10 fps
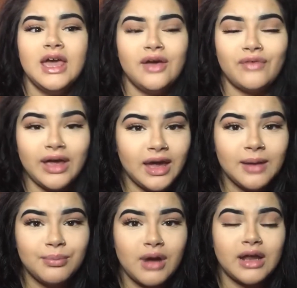if I
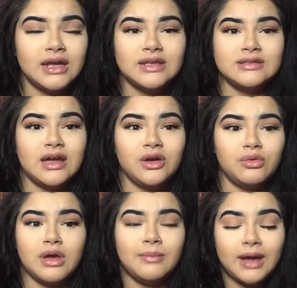am pregnant,
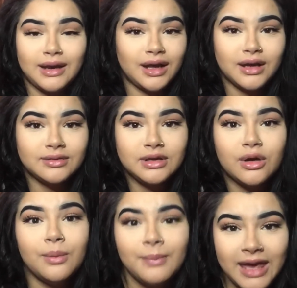it might not, you
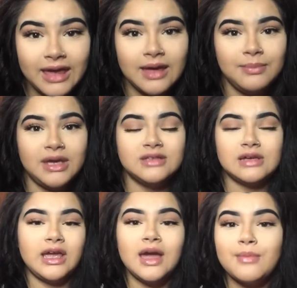know, make it because
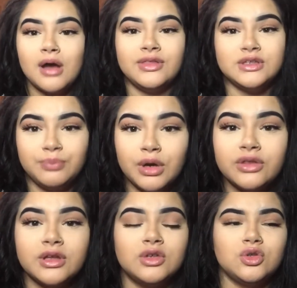I am on this
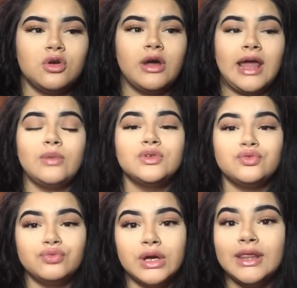birth control. And I was
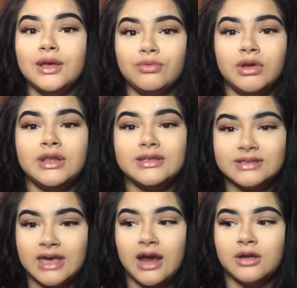really, really
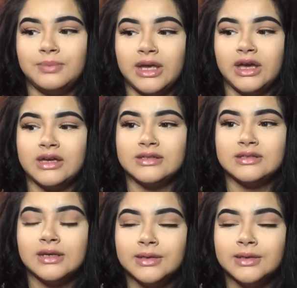scared because